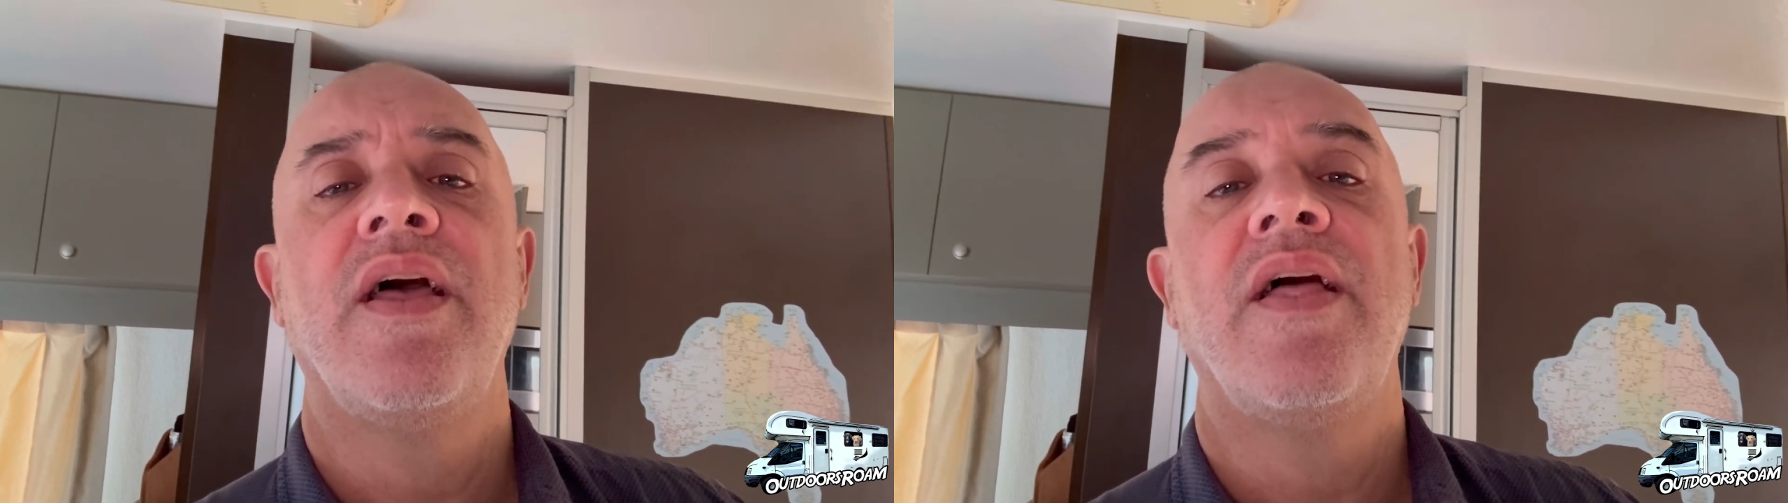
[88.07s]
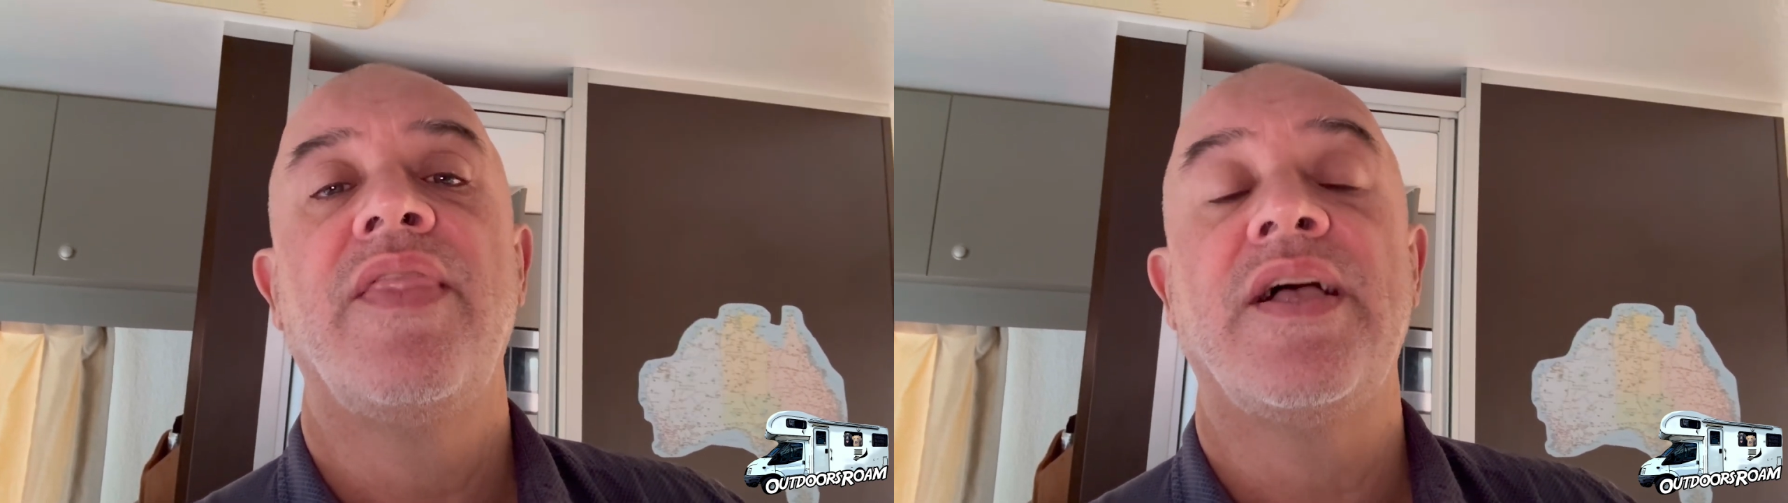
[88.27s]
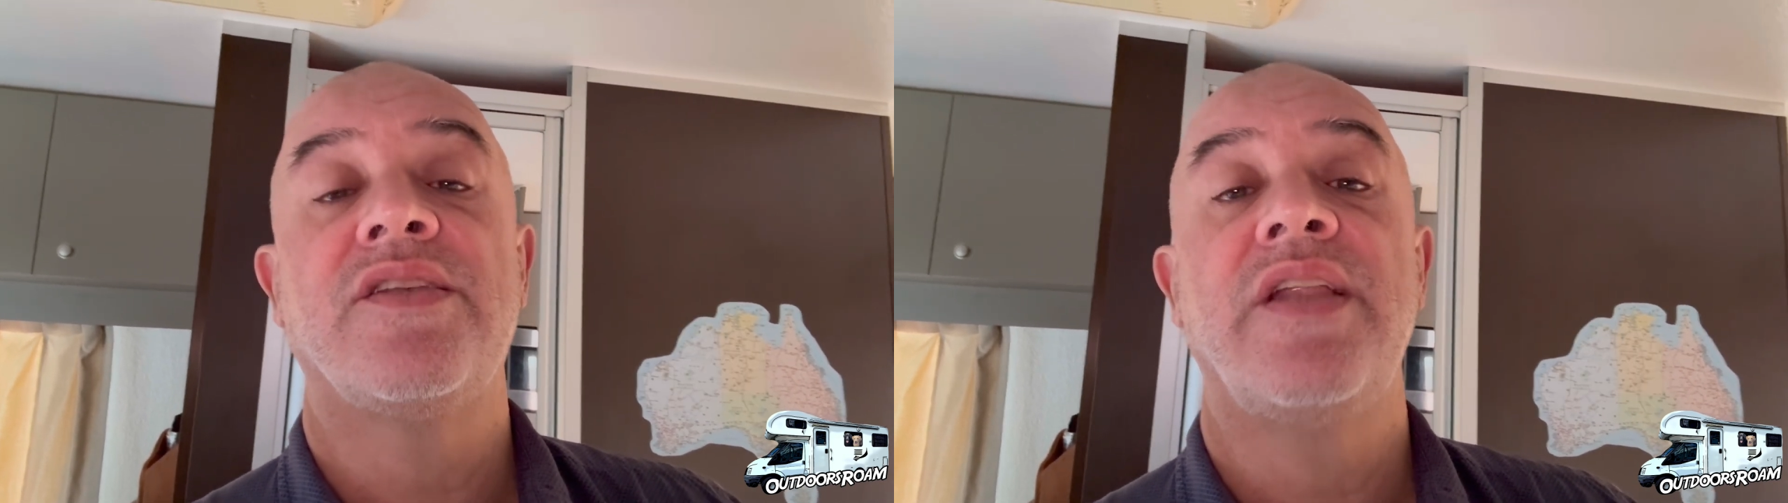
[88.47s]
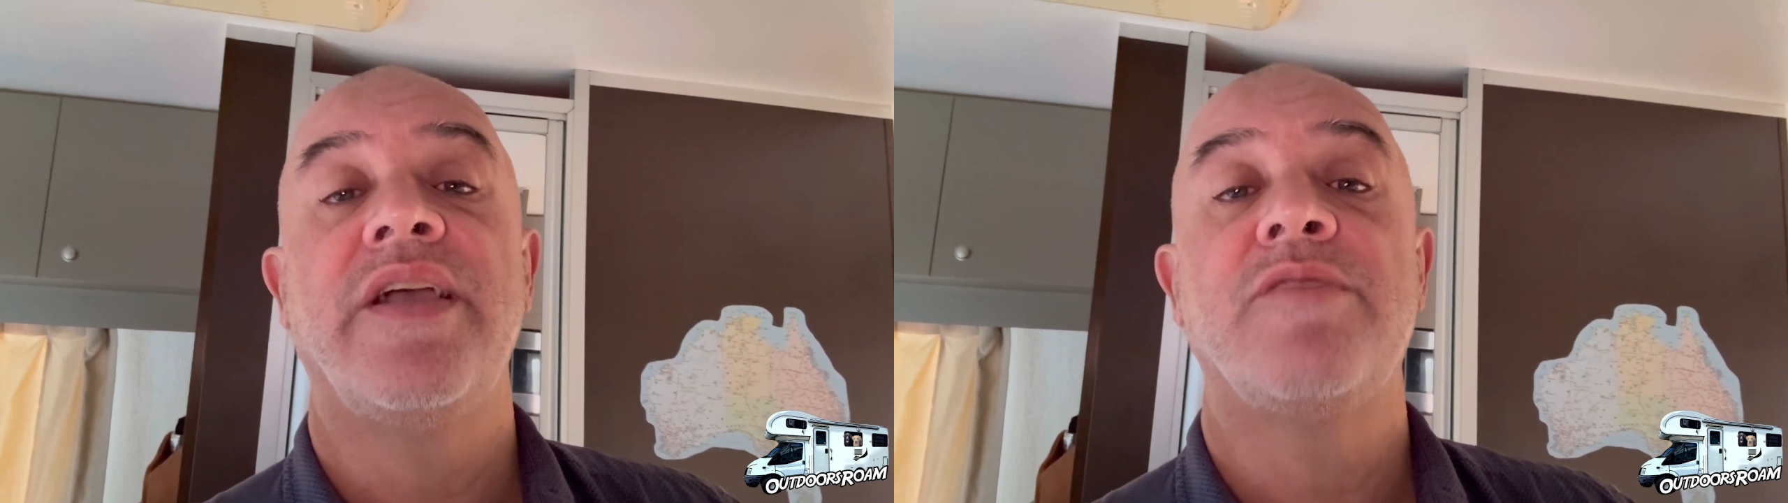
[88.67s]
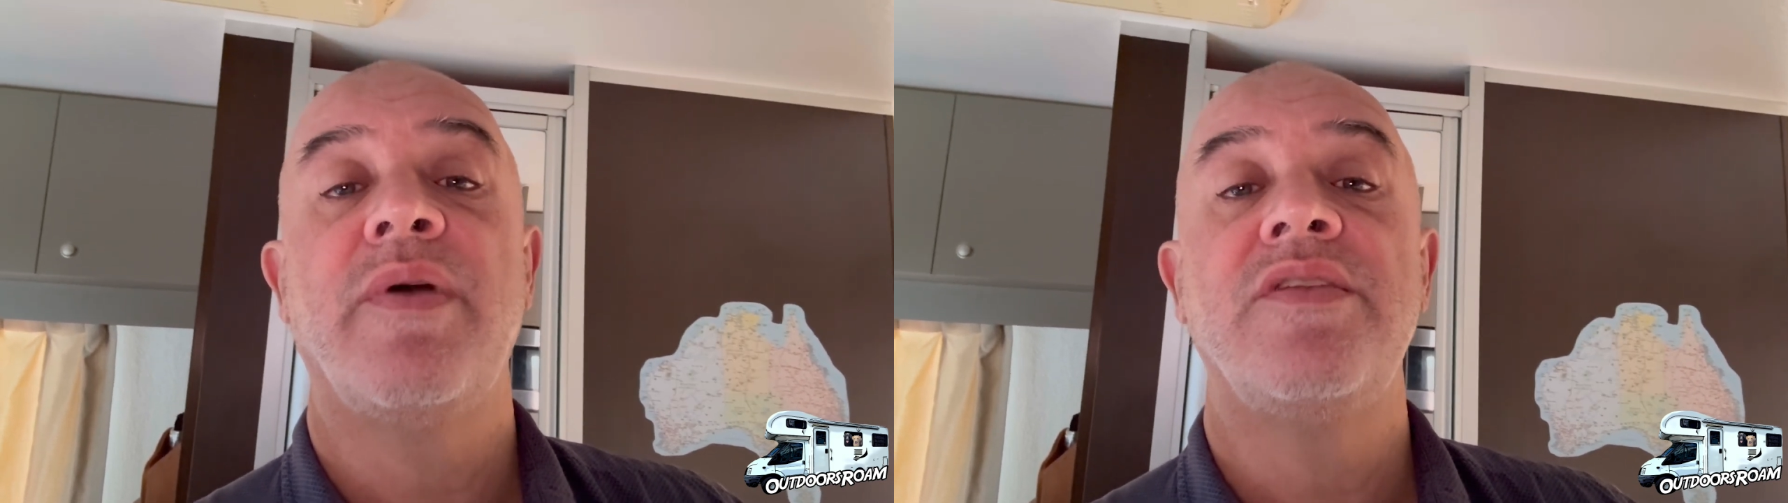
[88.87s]
That's an
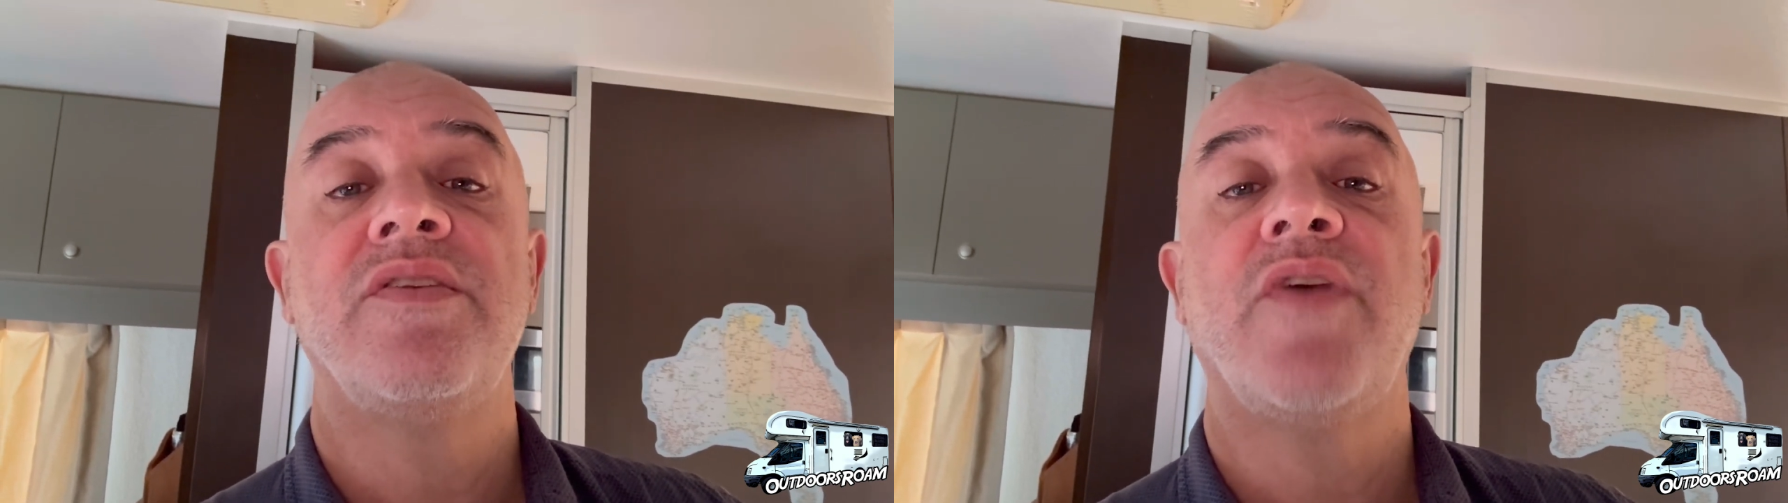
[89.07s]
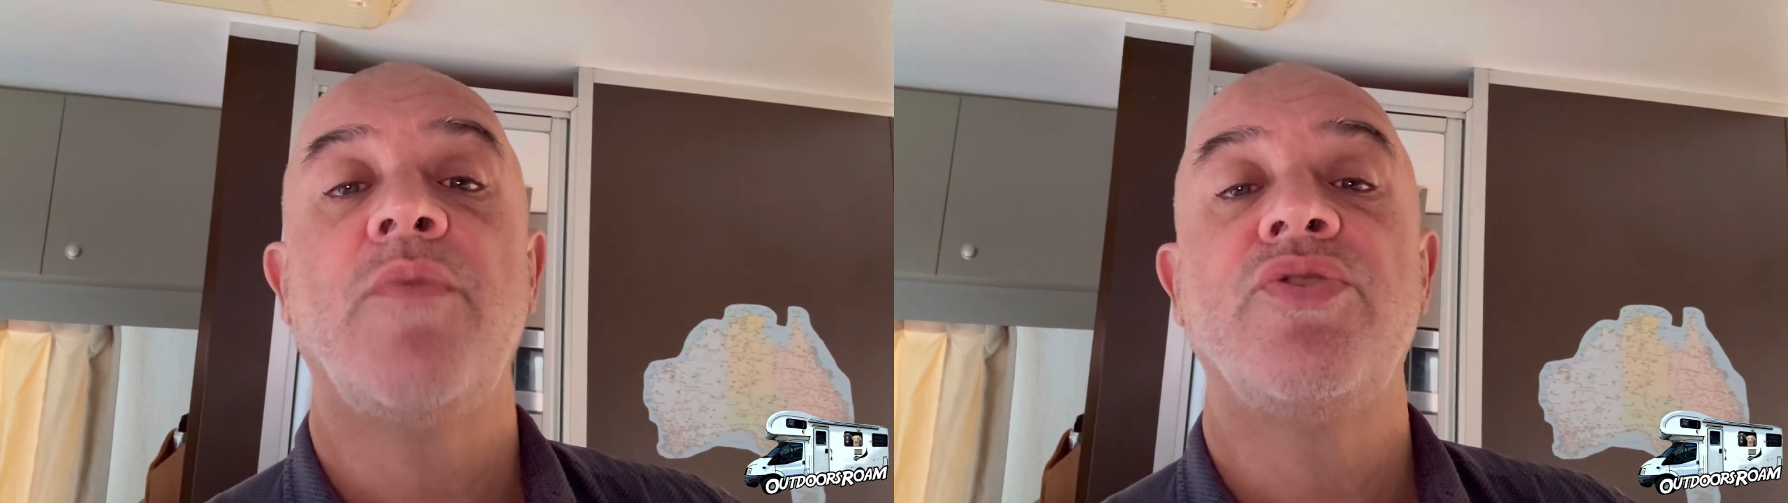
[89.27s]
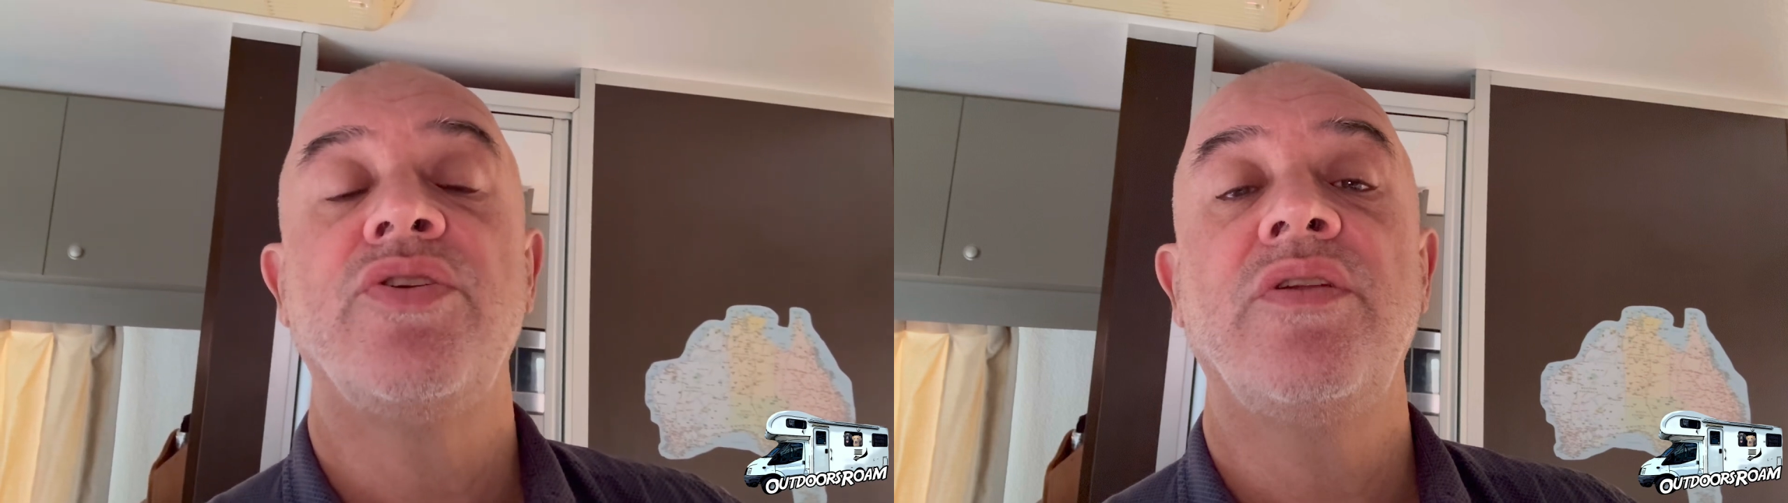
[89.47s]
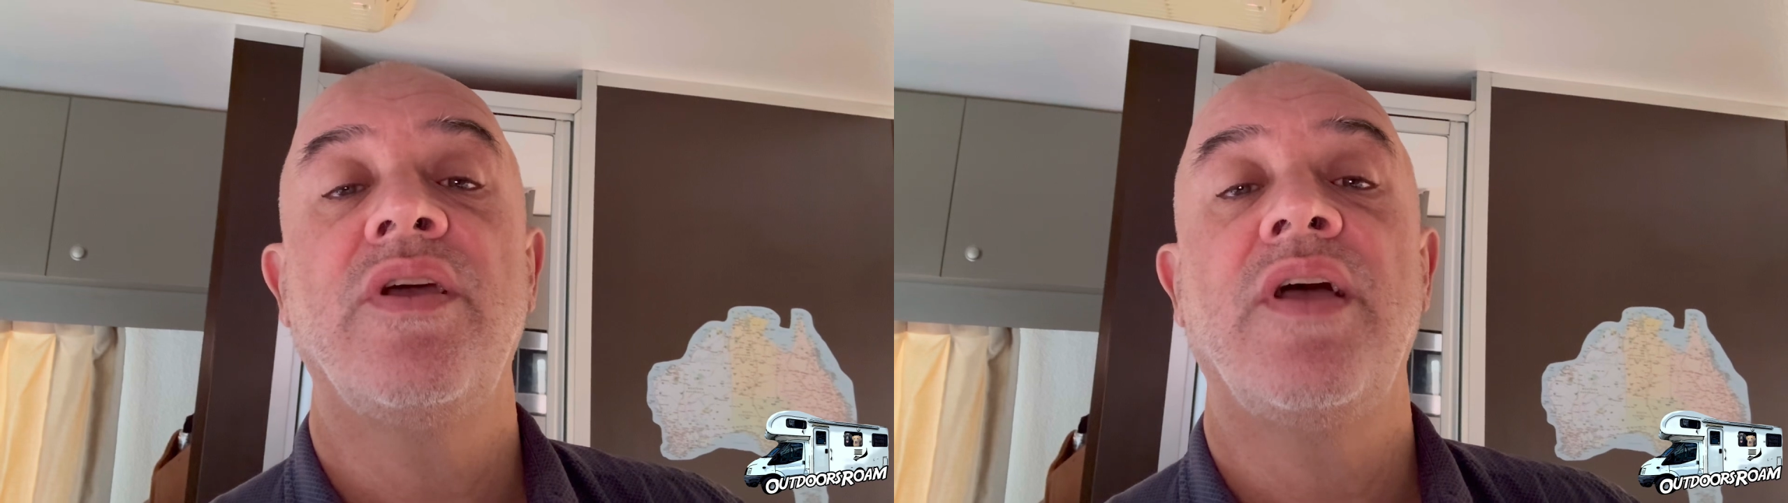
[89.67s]
expensive option.